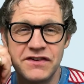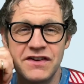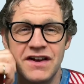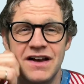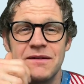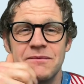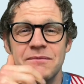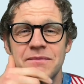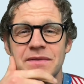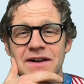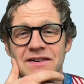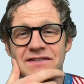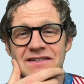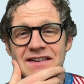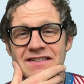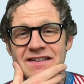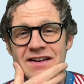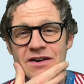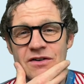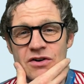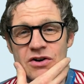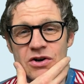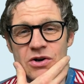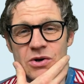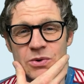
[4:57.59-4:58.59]
up because that's how
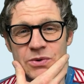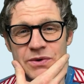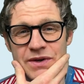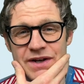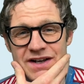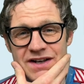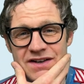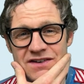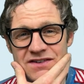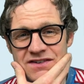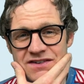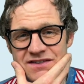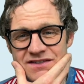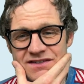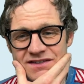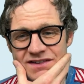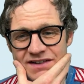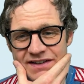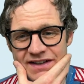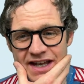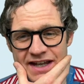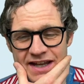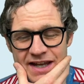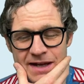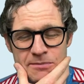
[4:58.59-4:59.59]
cold it is.
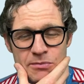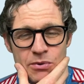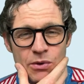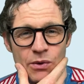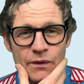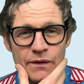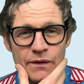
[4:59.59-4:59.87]
and then they pour